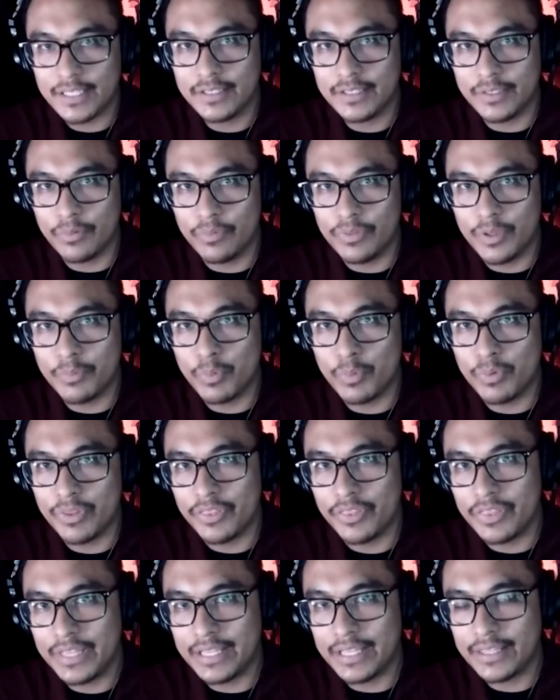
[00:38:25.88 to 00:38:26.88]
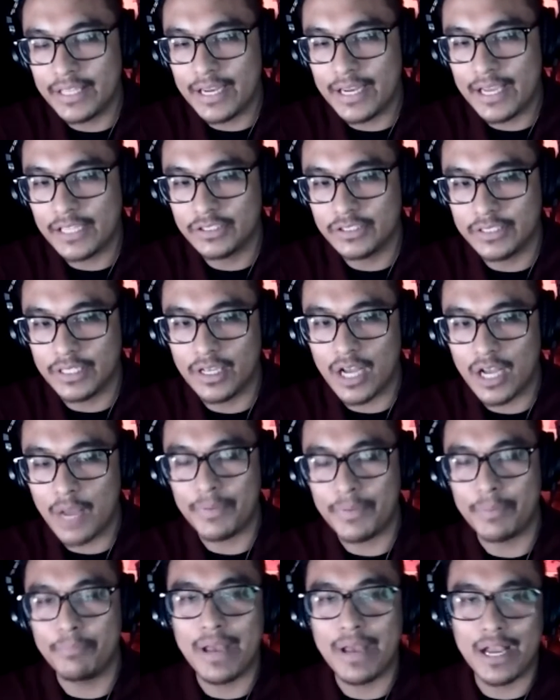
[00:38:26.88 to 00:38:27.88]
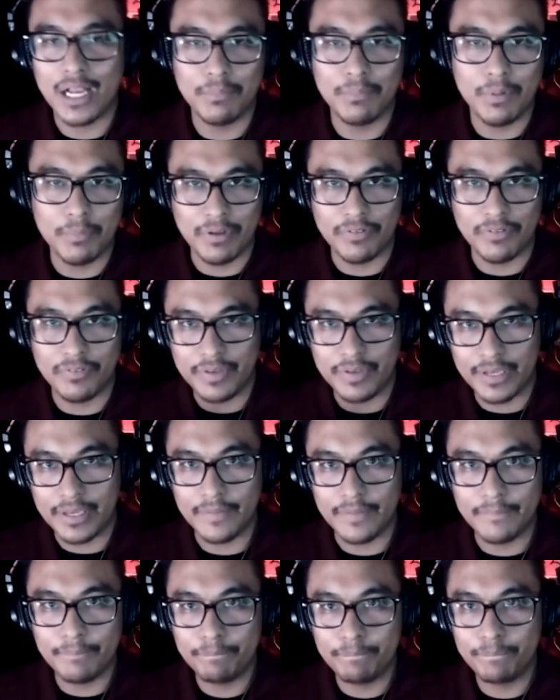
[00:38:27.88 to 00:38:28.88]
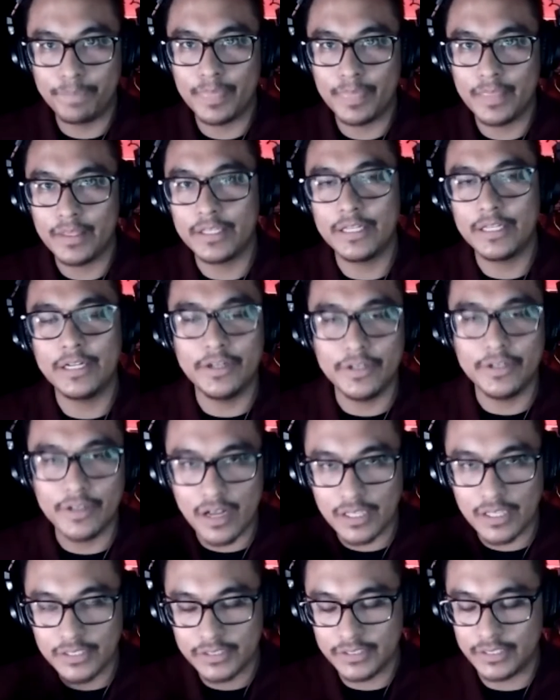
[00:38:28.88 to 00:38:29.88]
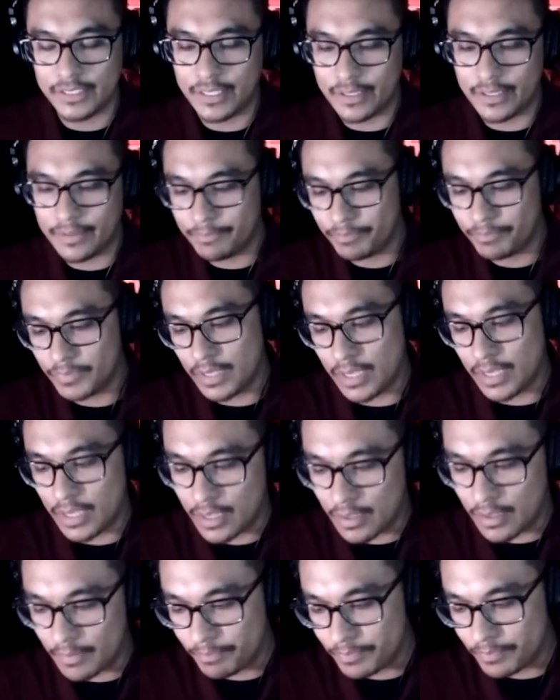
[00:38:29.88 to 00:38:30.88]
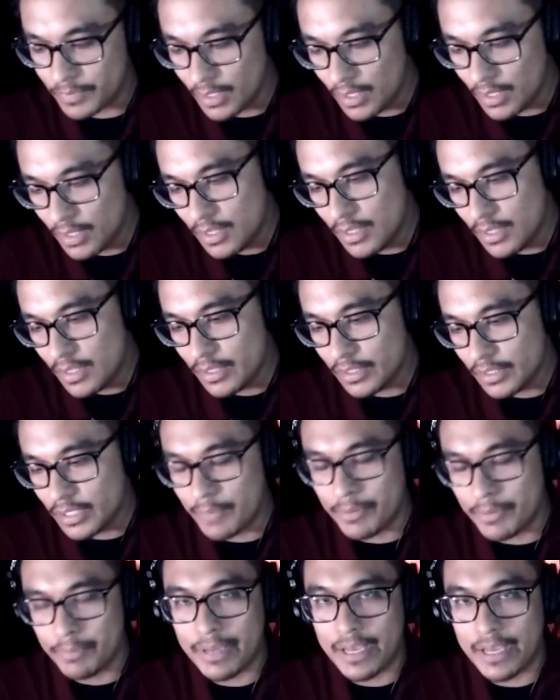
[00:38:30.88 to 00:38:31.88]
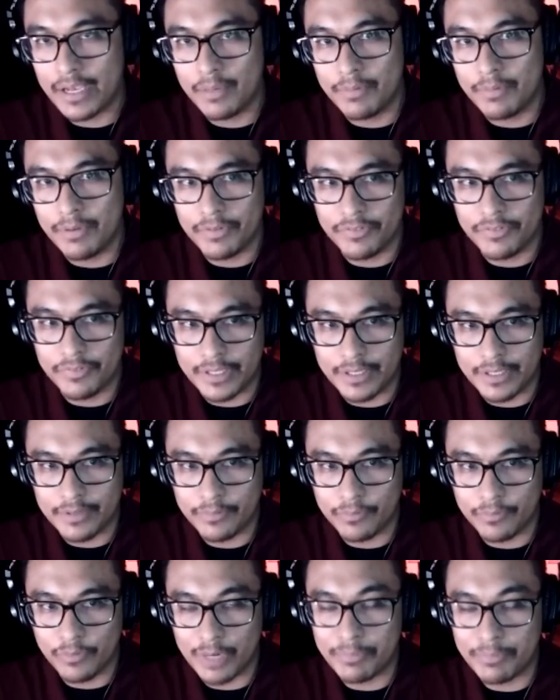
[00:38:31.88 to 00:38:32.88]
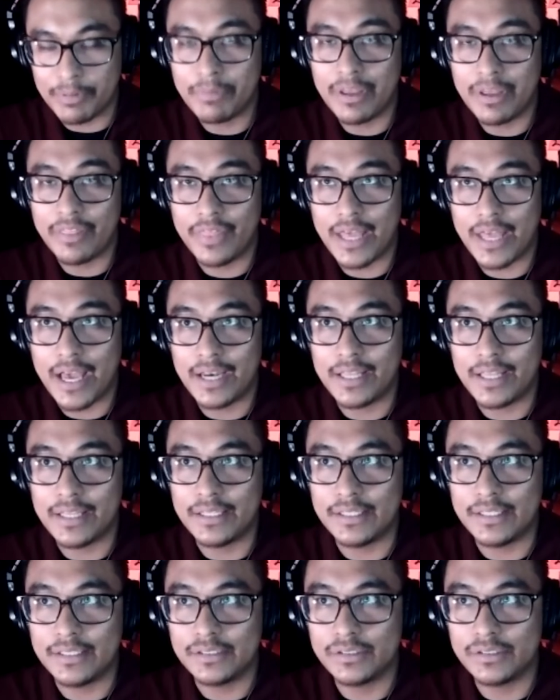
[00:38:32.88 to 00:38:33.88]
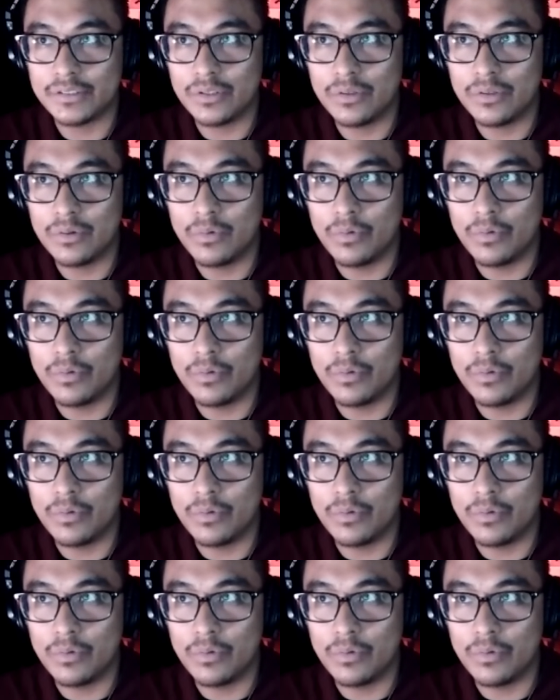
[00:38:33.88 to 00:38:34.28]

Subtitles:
like the number one thing that actually got me back up on my feet. Curiosity um, got me back up on my feet. What I mean by that is,